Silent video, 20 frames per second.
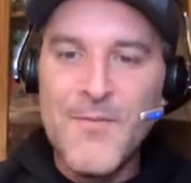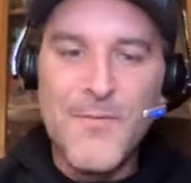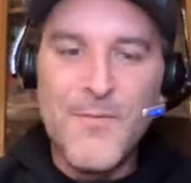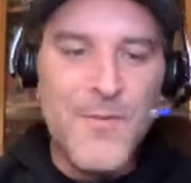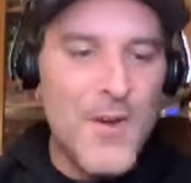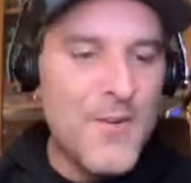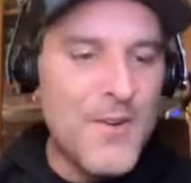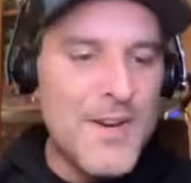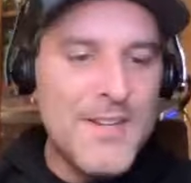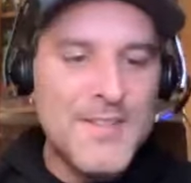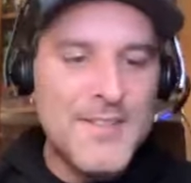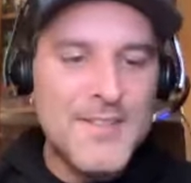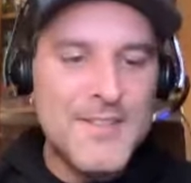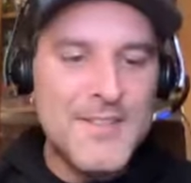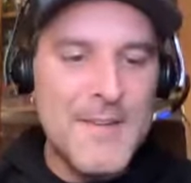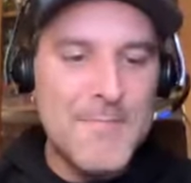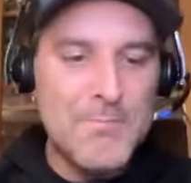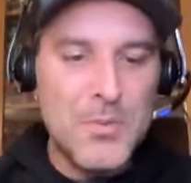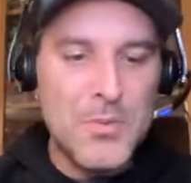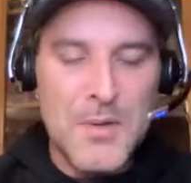very
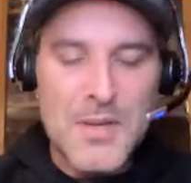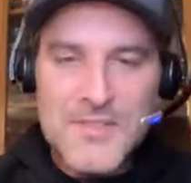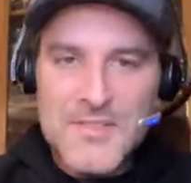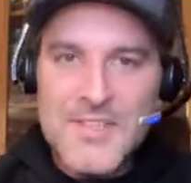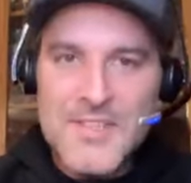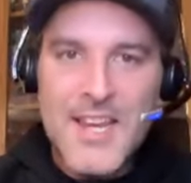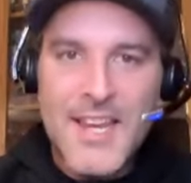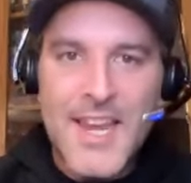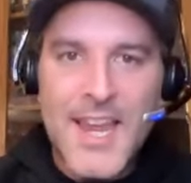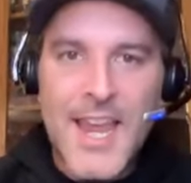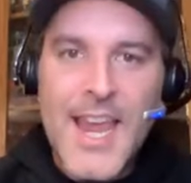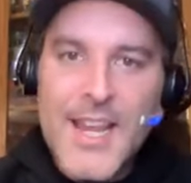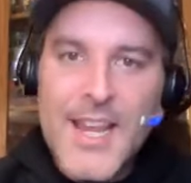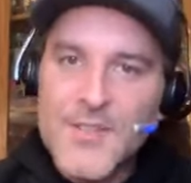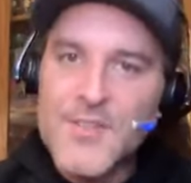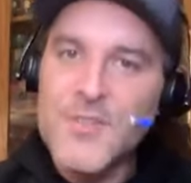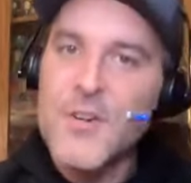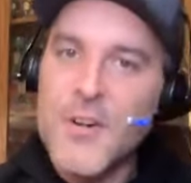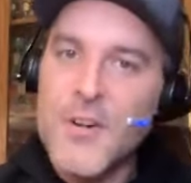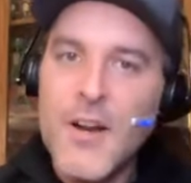simplistic
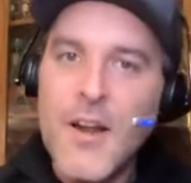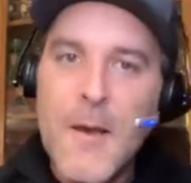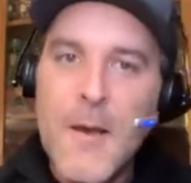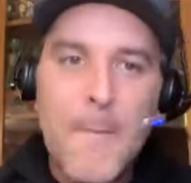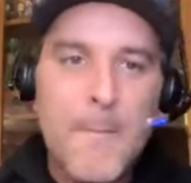answer.